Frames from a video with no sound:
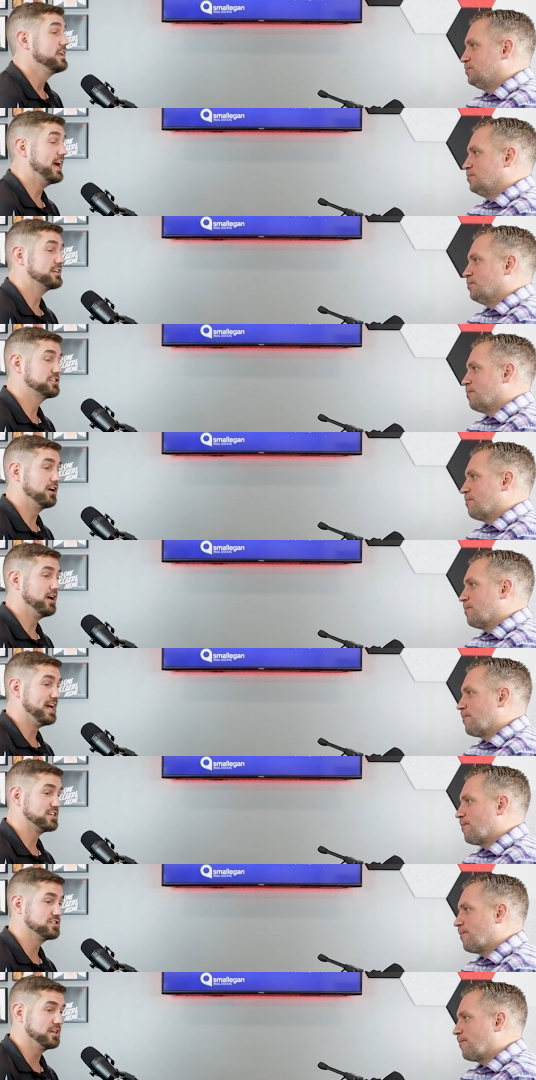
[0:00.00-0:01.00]
Speaker 1: Yeah, so
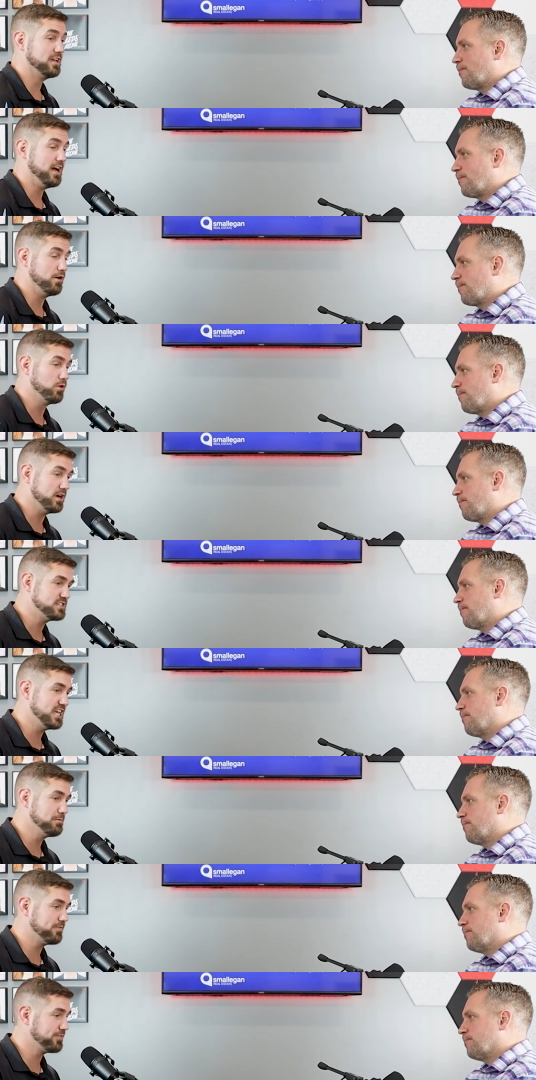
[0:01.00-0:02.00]
actually, uh, we're a
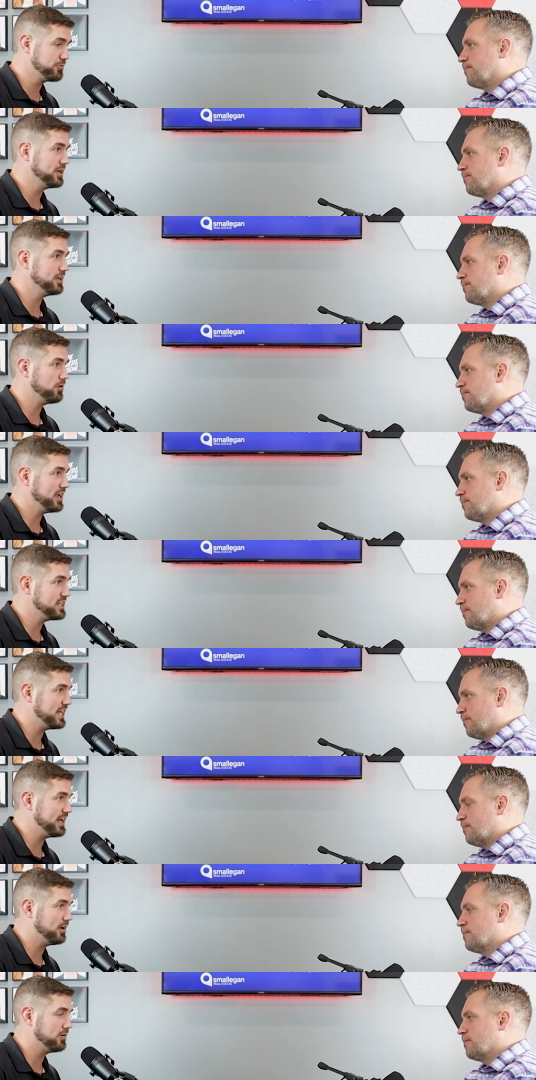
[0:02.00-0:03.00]
team of three right
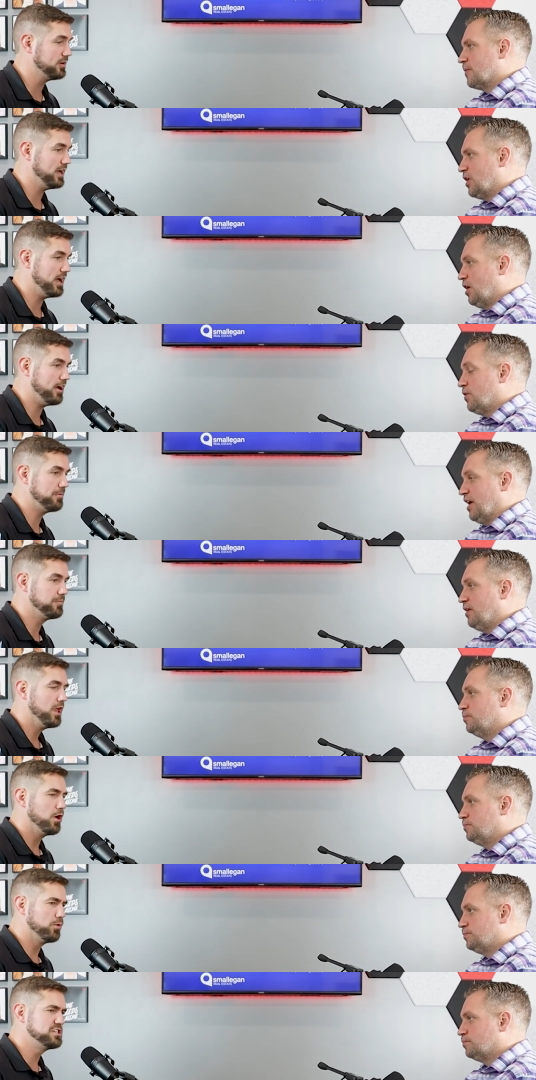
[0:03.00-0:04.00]
now. Um, okay.
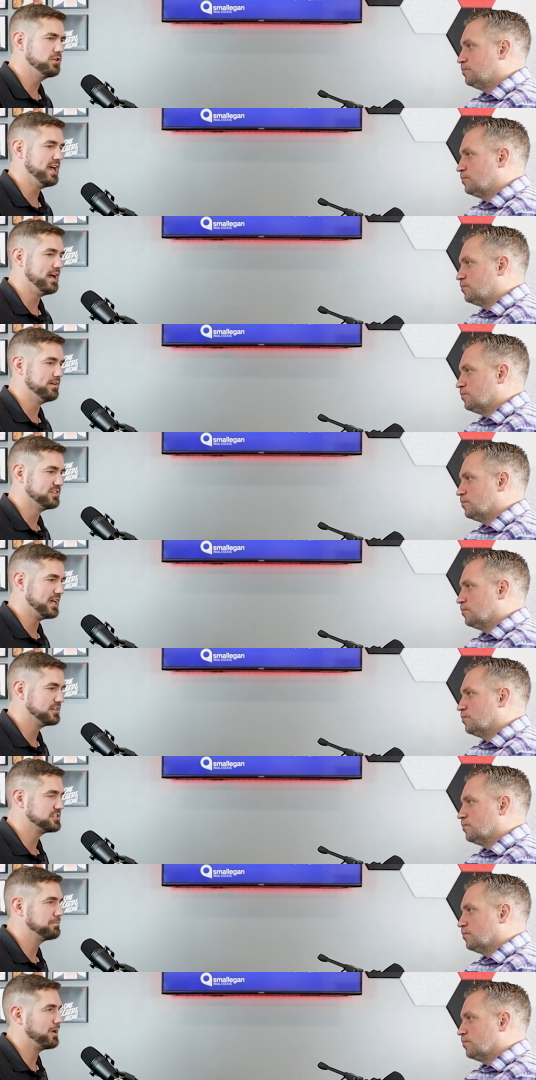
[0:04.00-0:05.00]
We do have kind
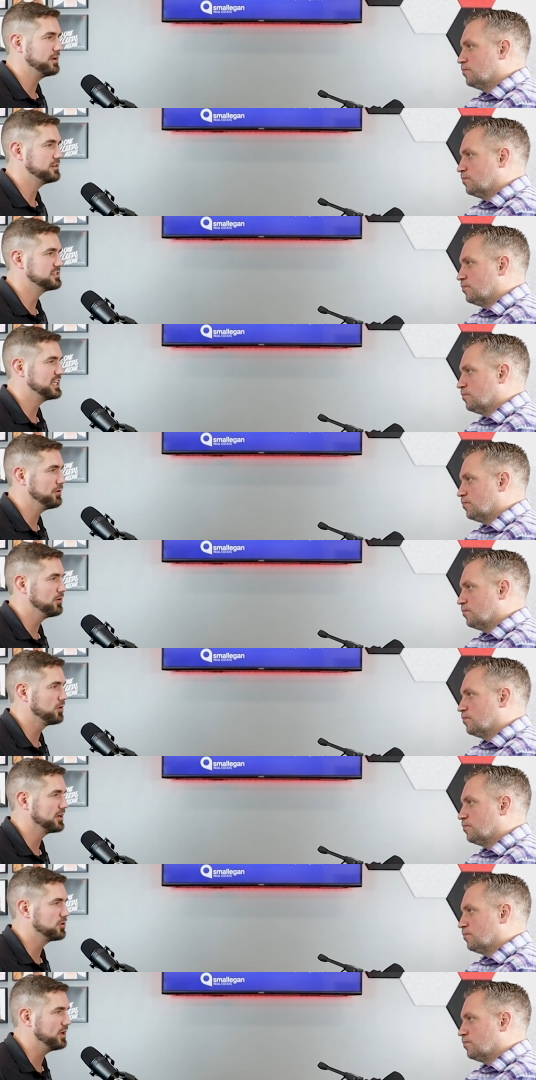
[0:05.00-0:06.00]
of some partners that we
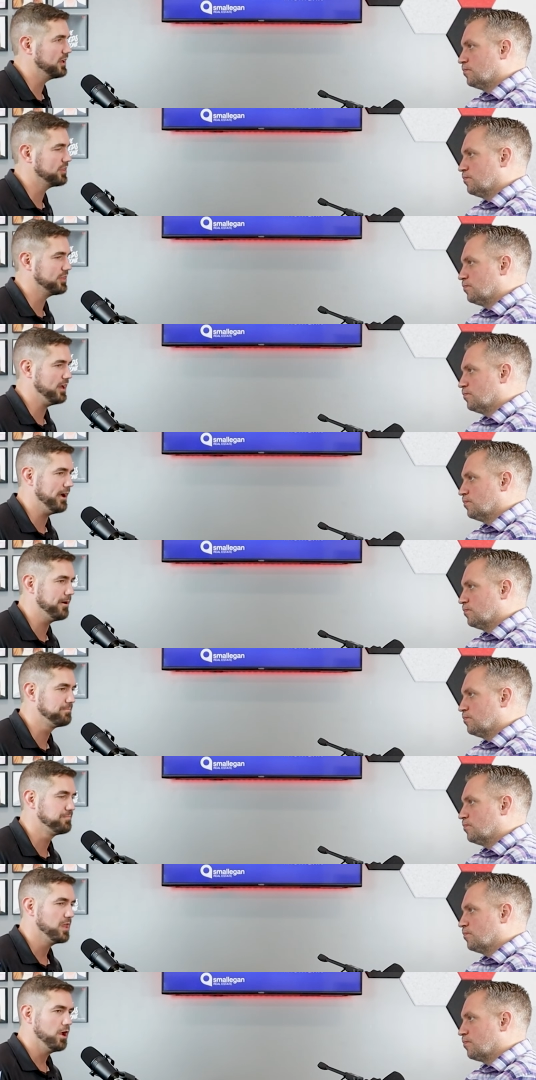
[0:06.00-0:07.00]
work with.
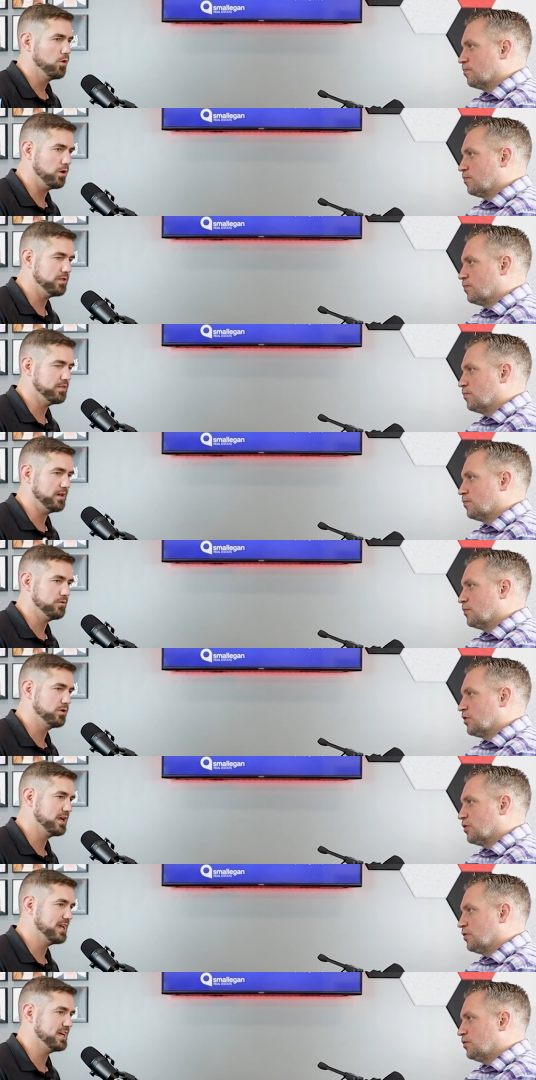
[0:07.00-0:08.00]
Um, what the,
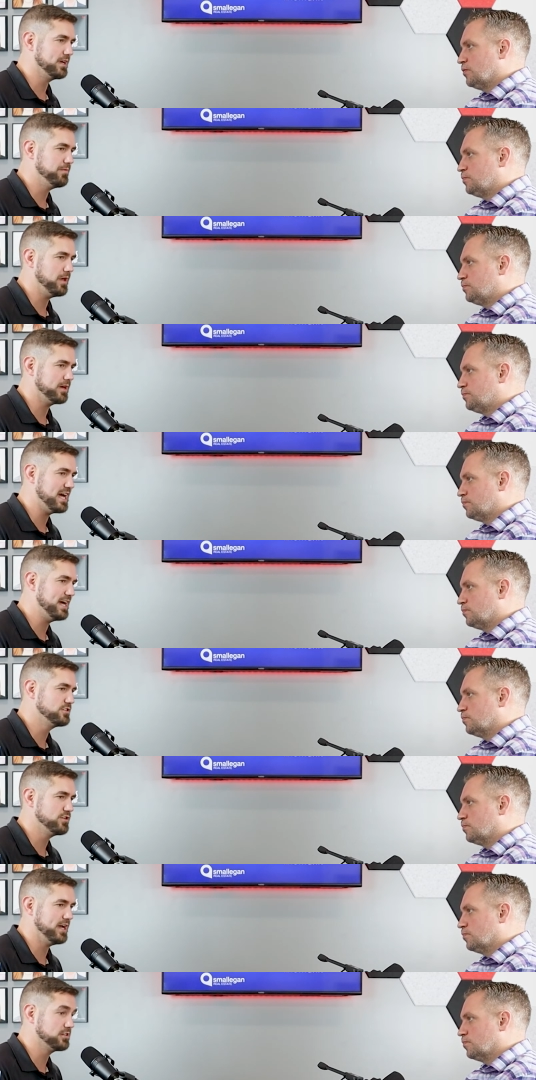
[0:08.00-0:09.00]
we're getting a, a,
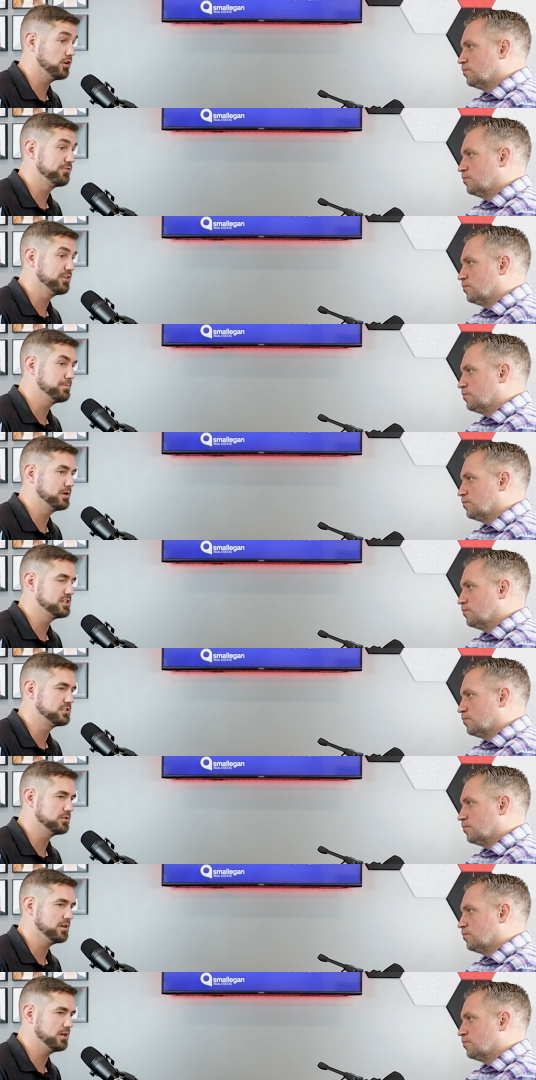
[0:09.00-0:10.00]
contract hopefully pretty
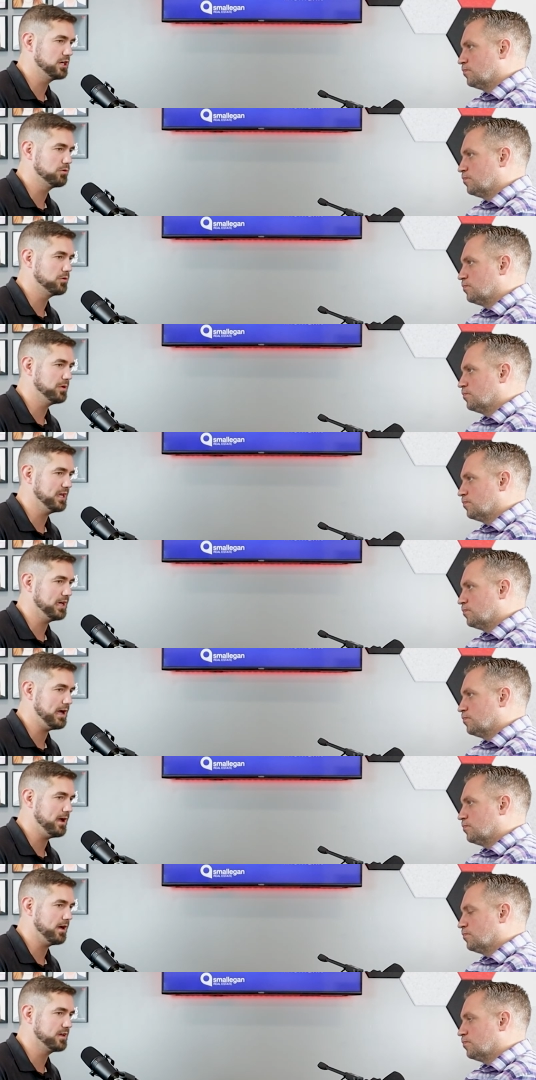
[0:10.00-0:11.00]
soon here, where we
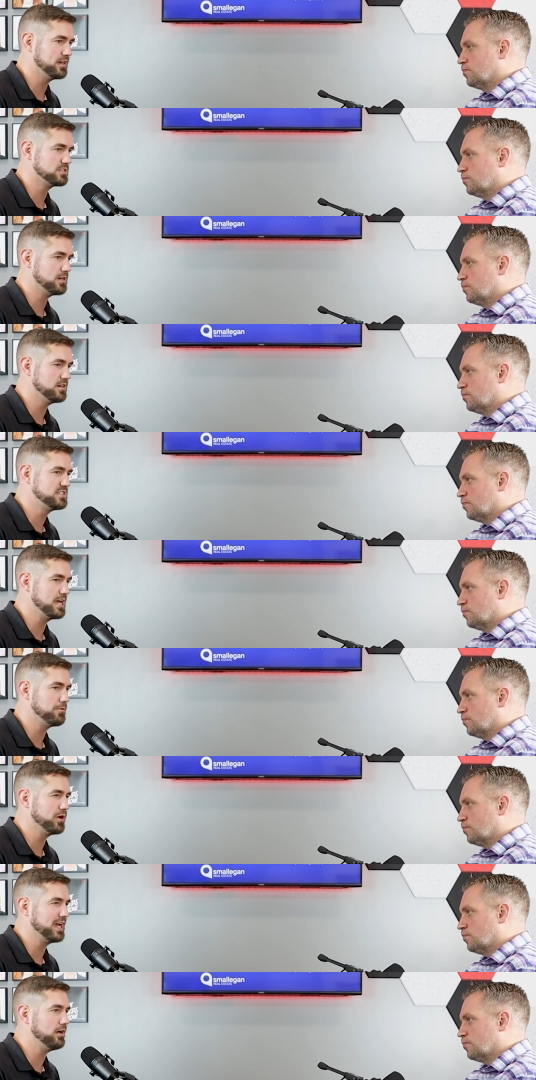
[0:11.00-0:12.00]
are going to start
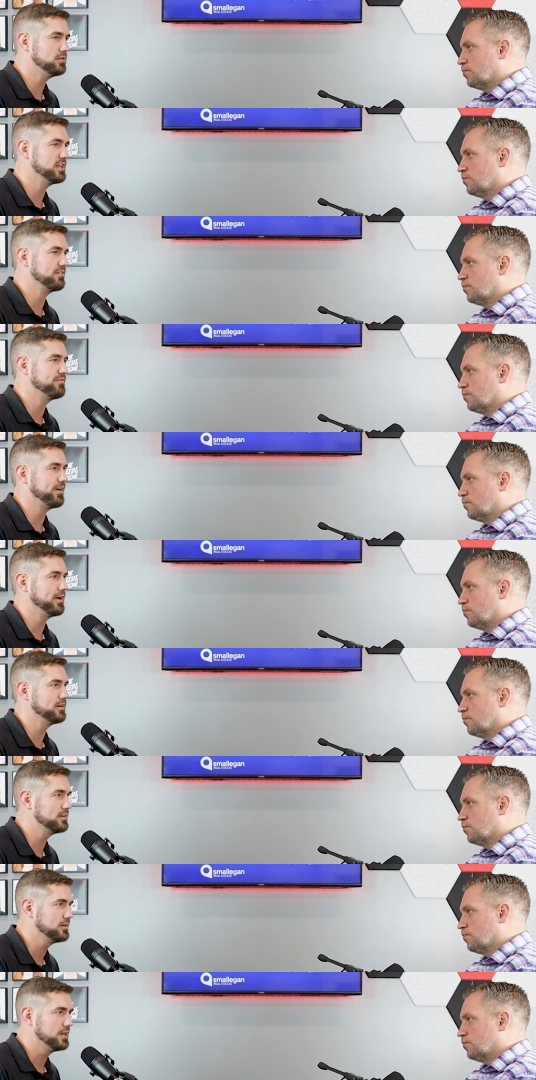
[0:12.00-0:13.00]
demoing out like
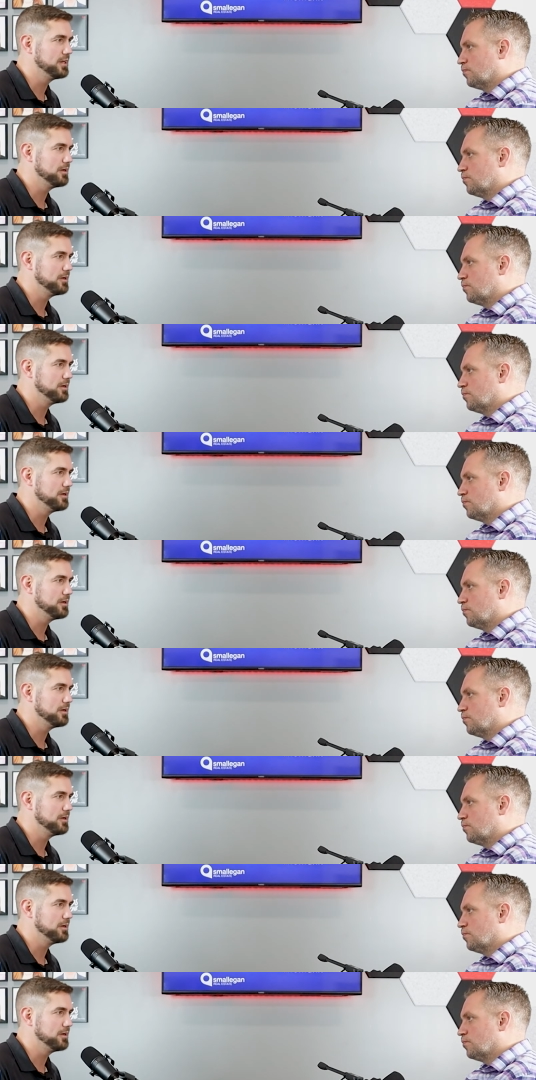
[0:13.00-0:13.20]
fire